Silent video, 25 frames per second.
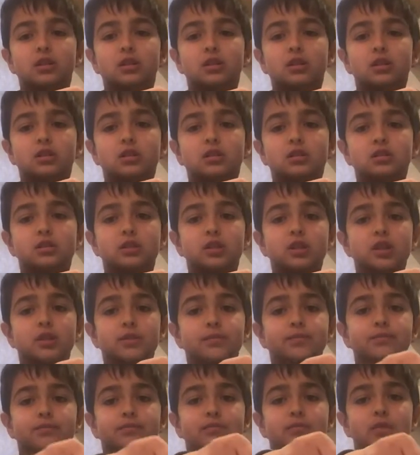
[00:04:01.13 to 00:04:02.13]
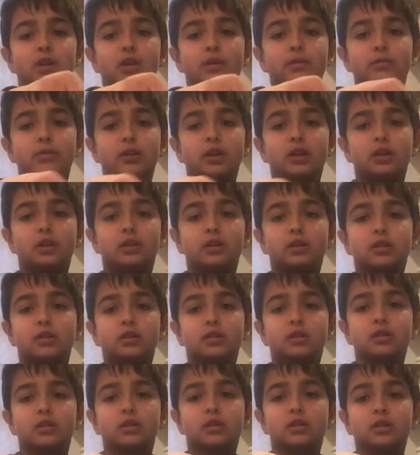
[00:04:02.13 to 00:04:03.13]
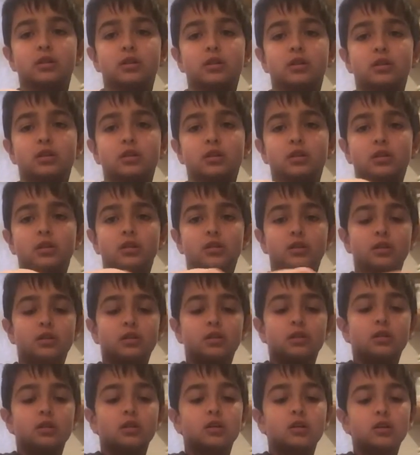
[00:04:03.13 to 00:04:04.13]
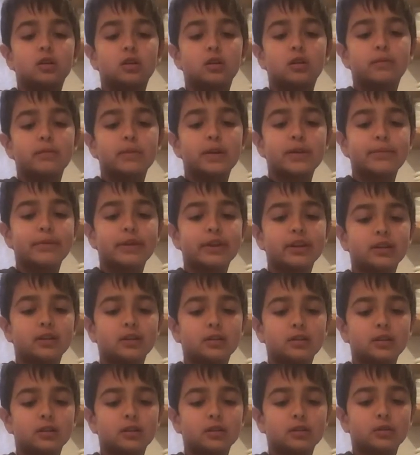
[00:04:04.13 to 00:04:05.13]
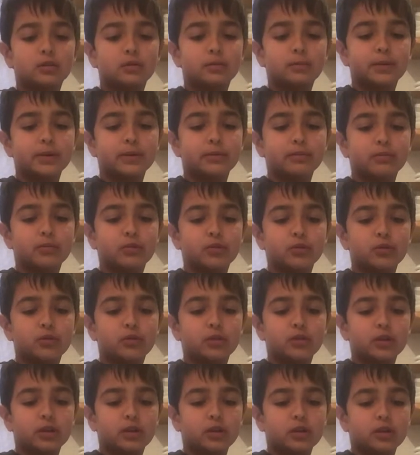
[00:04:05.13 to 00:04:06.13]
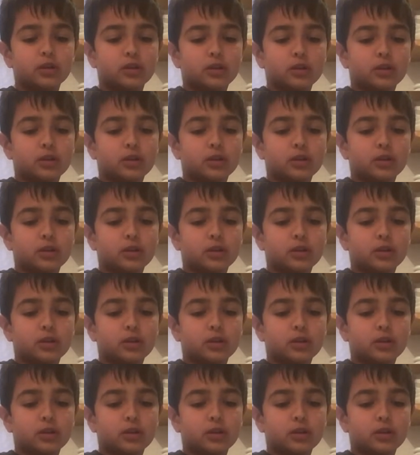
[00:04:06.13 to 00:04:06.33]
See? I mean, maybe a little bit more, yeah.